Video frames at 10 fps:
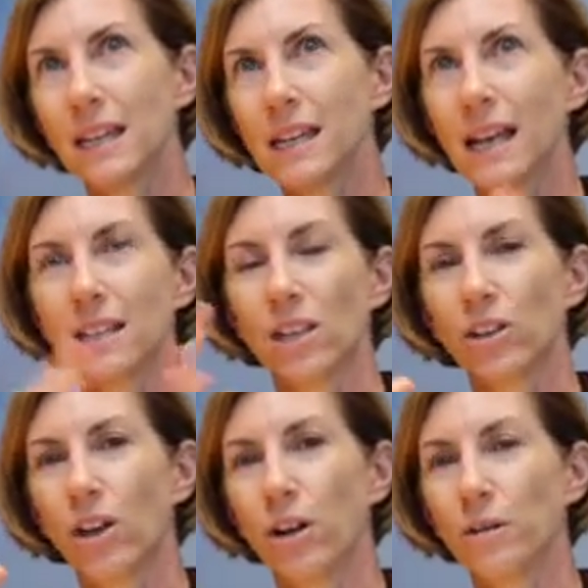gets a
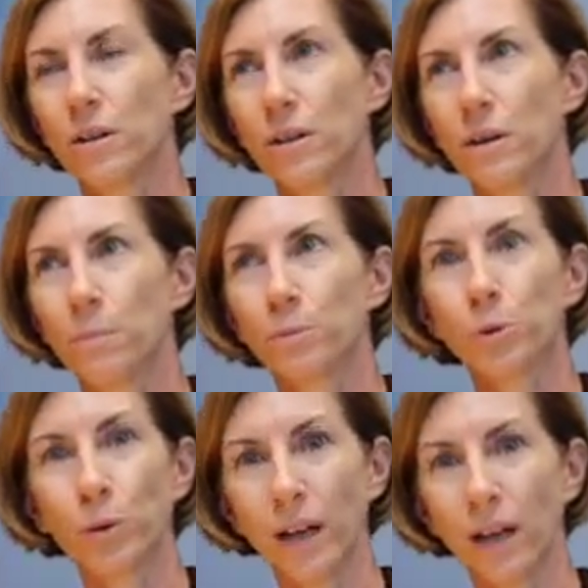lot
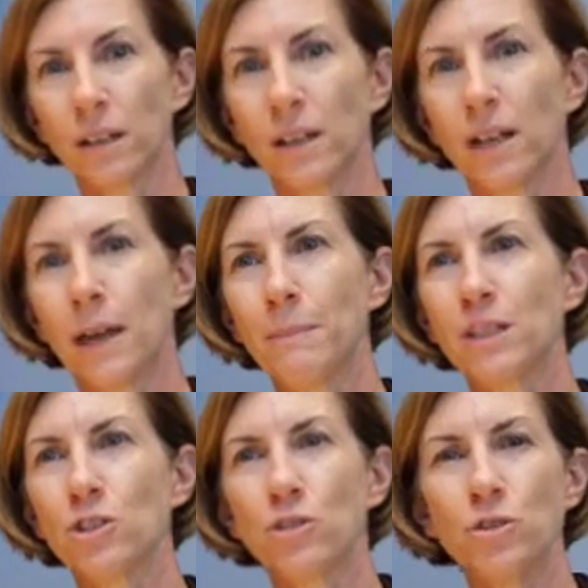broader
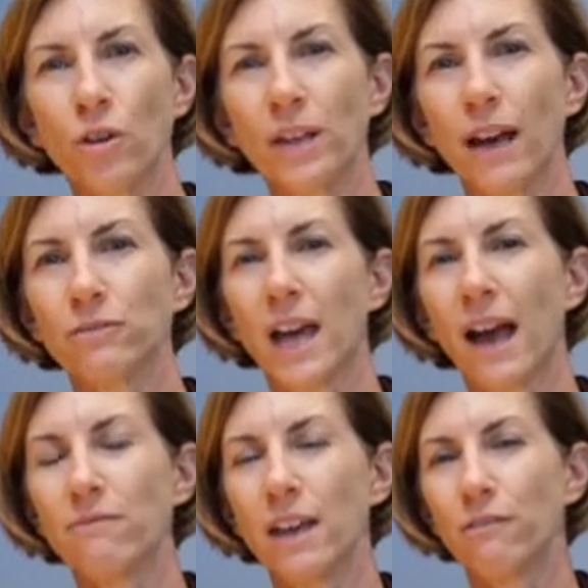because you don't have to
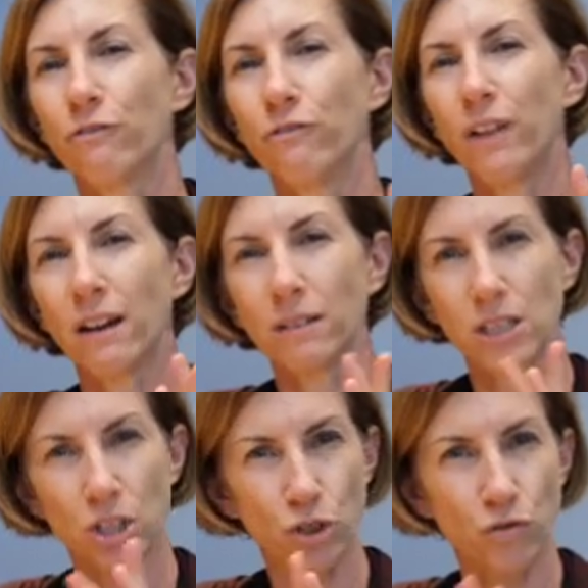have that very
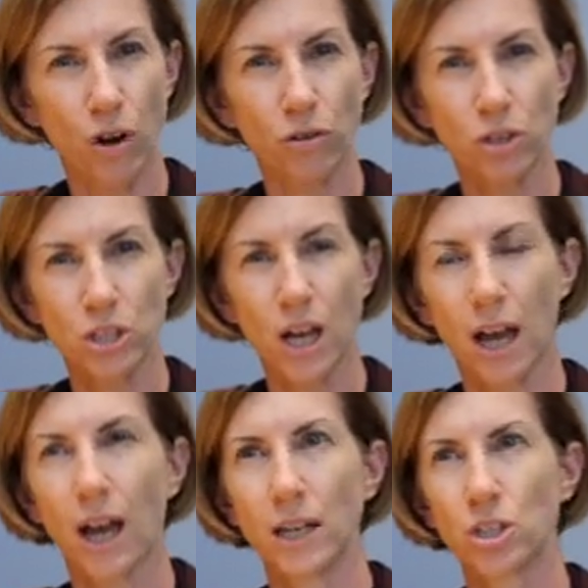strong
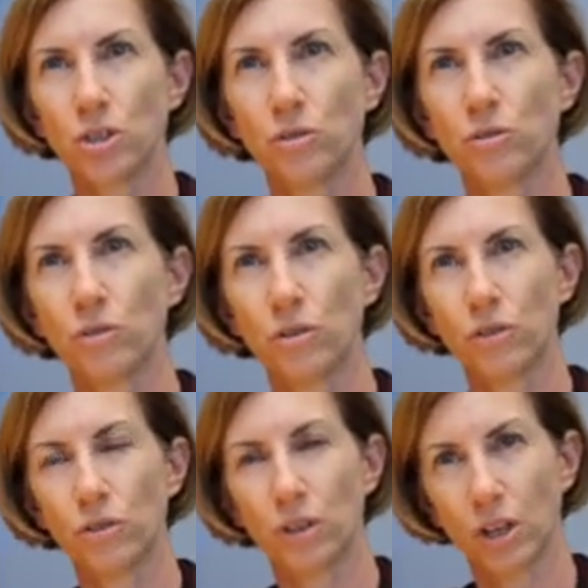tie to
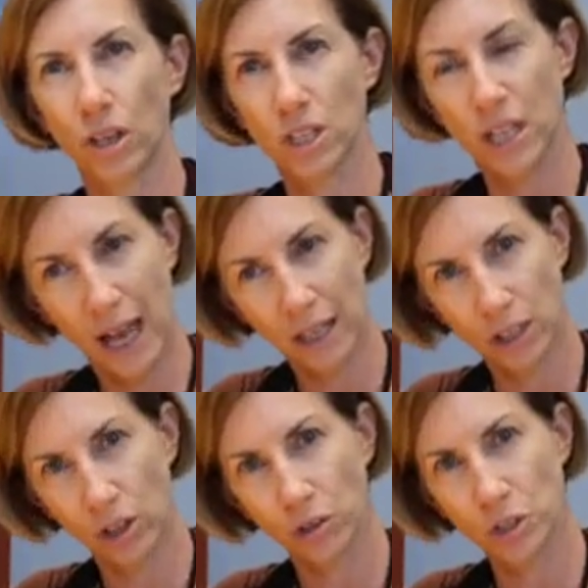the target
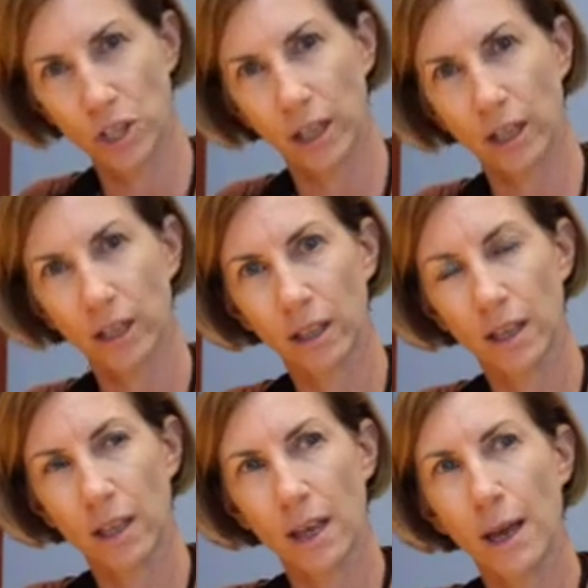culture,
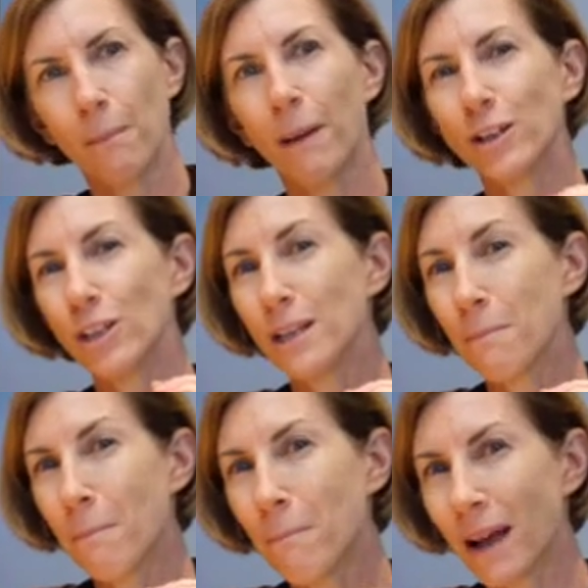but it
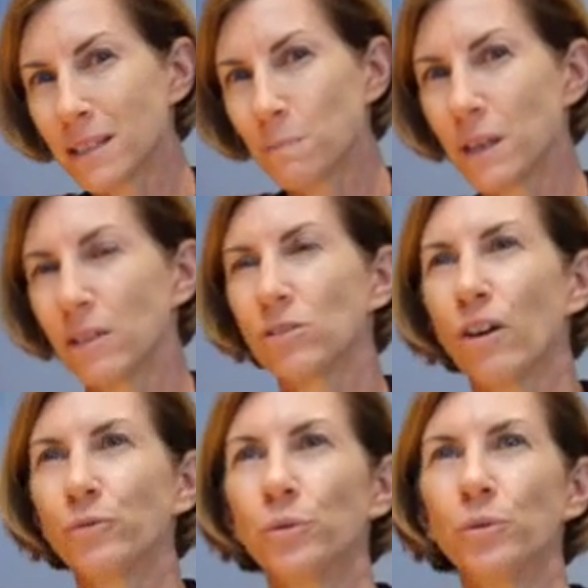must be a
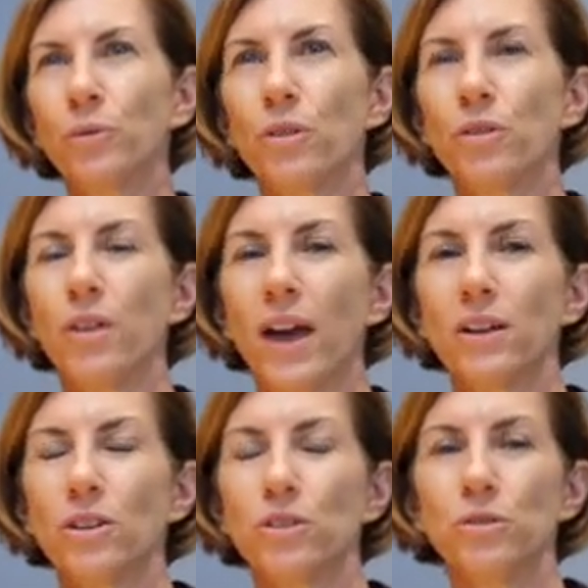novel that
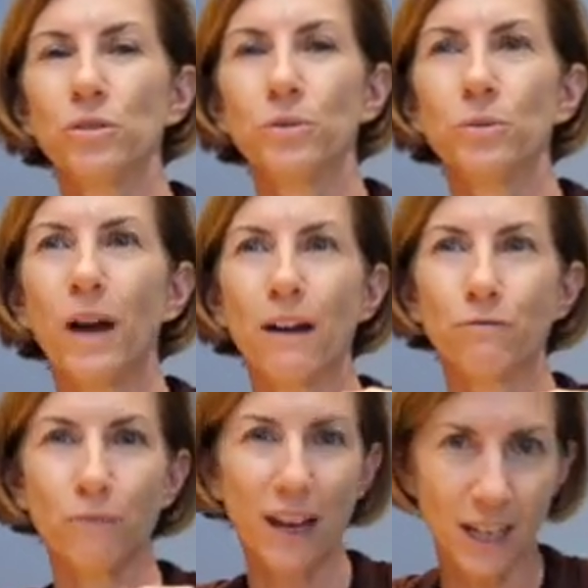you
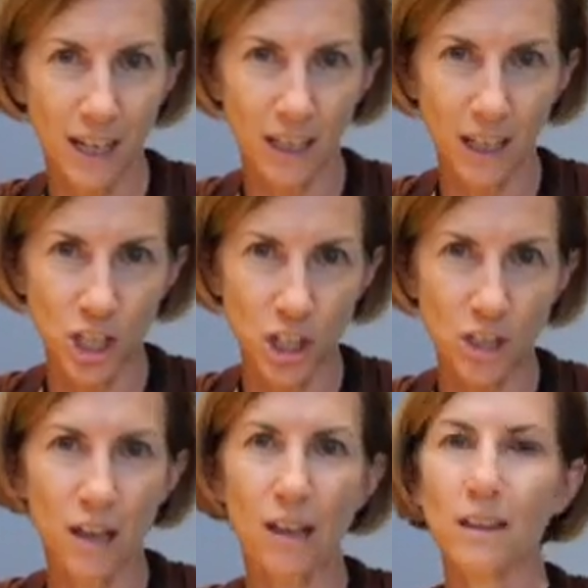have read in English,
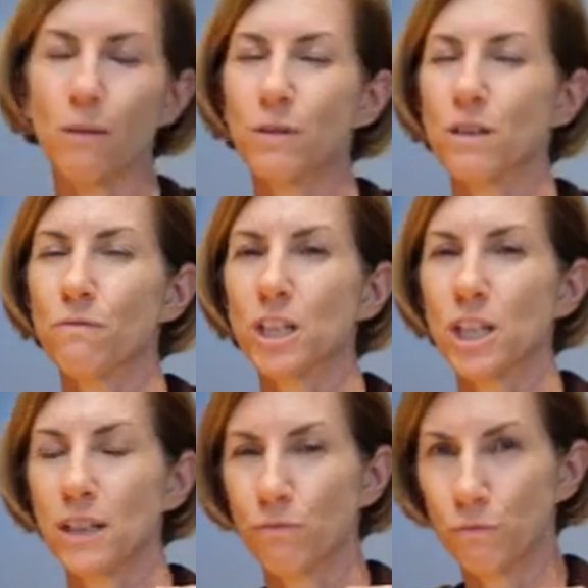that was
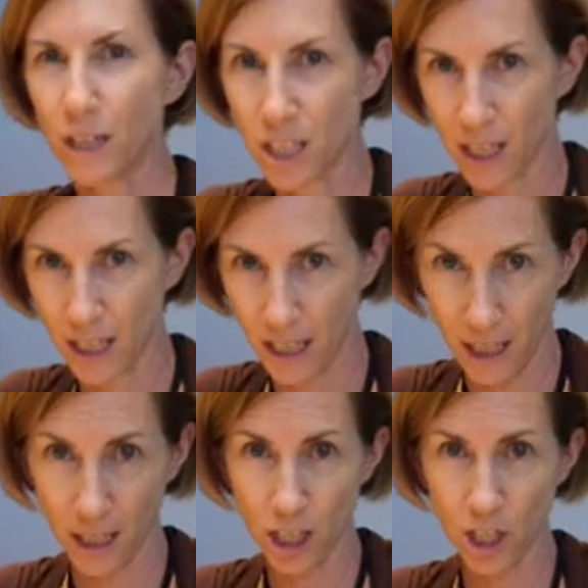originally written in
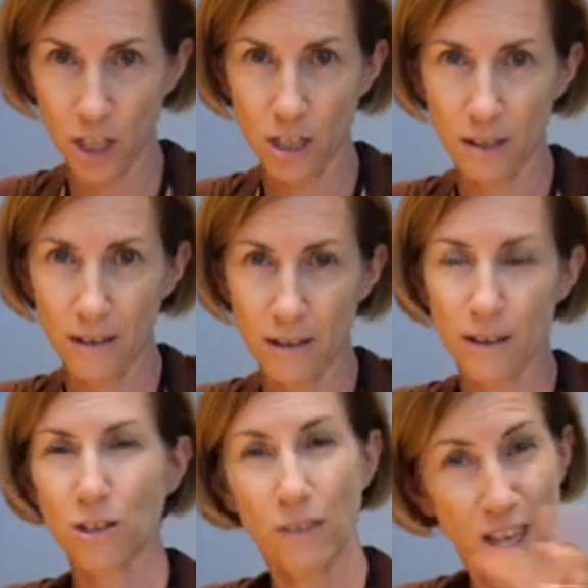English,
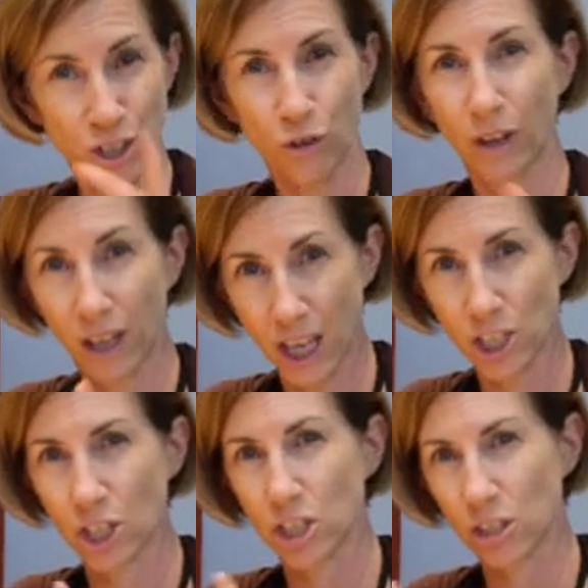so there's your
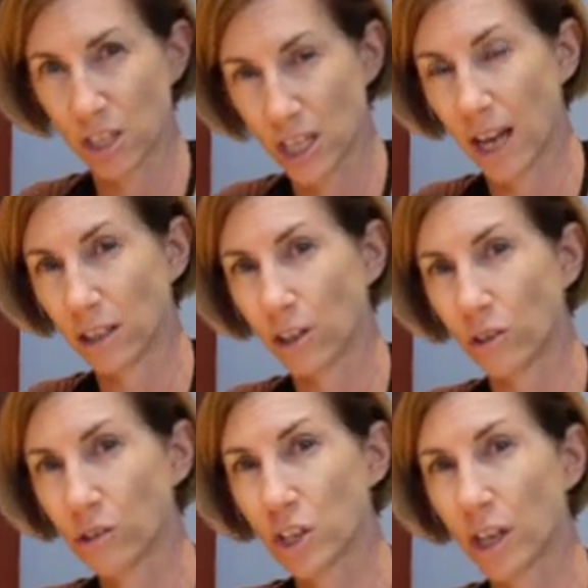connection to the target
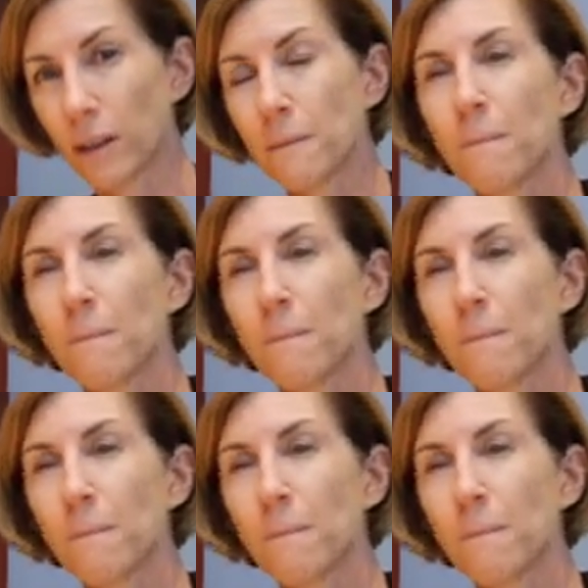culture.